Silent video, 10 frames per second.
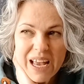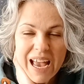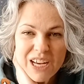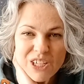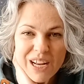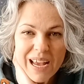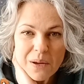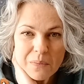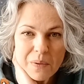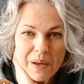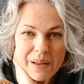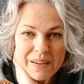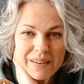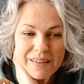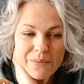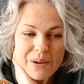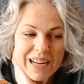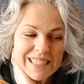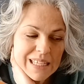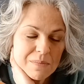hashtag, but when
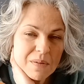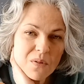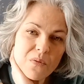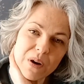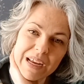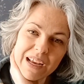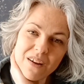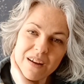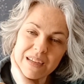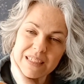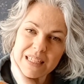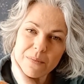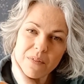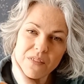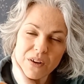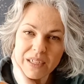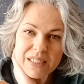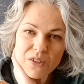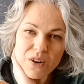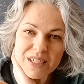I see people working on some of their
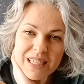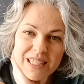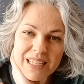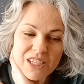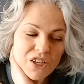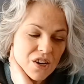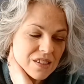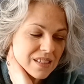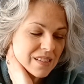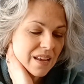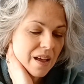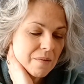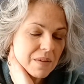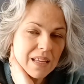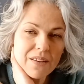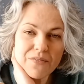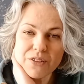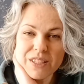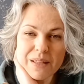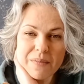Hands Across the Sea charts in the
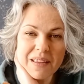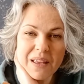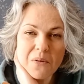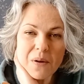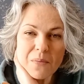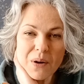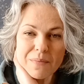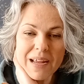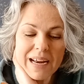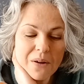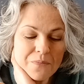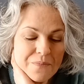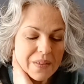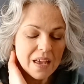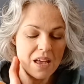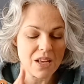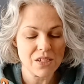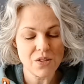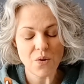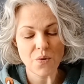first of the month, I want to bring mine out.
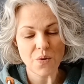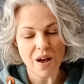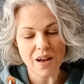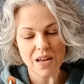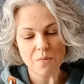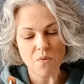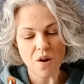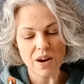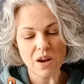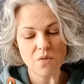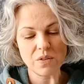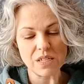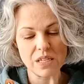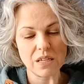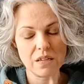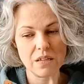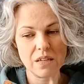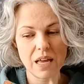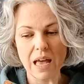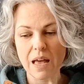So I brought out
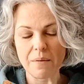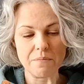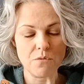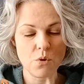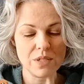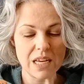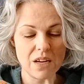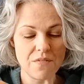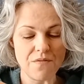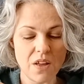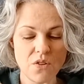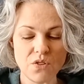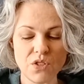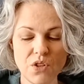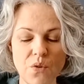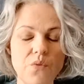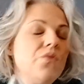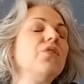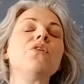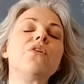Rose Ada
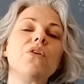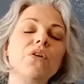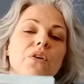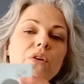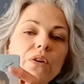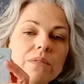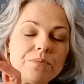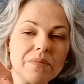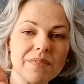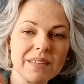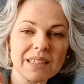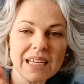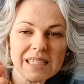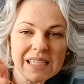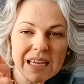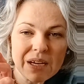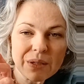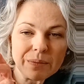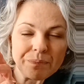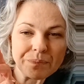Featherstone. That's
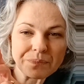here,